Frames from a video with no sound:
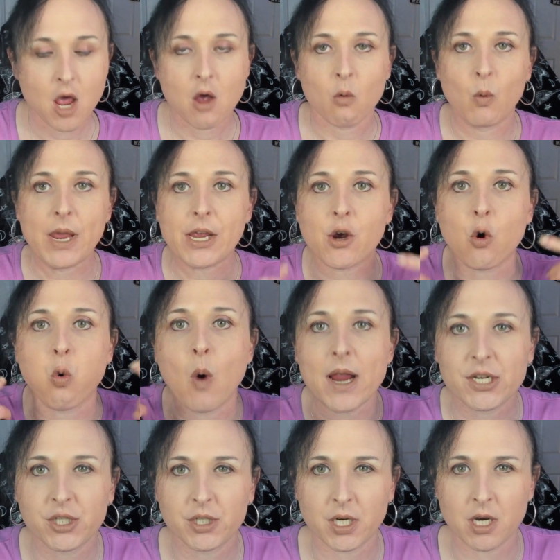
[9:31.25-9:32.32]
We
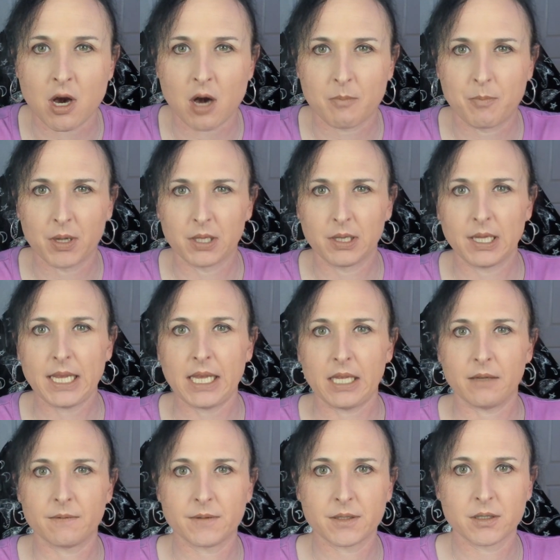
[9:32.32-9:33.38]
question our
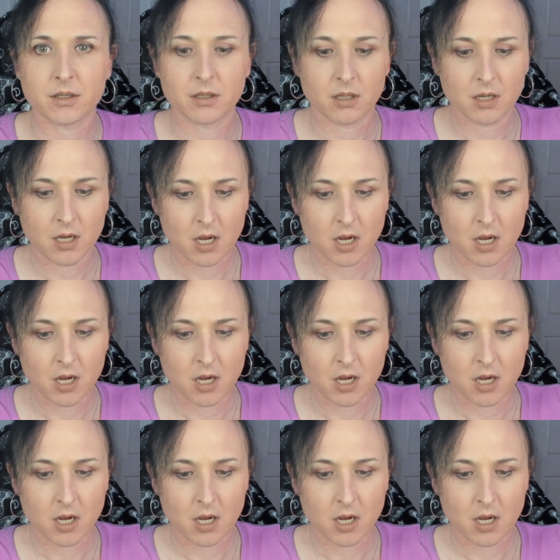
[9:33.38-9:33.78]
beliefs.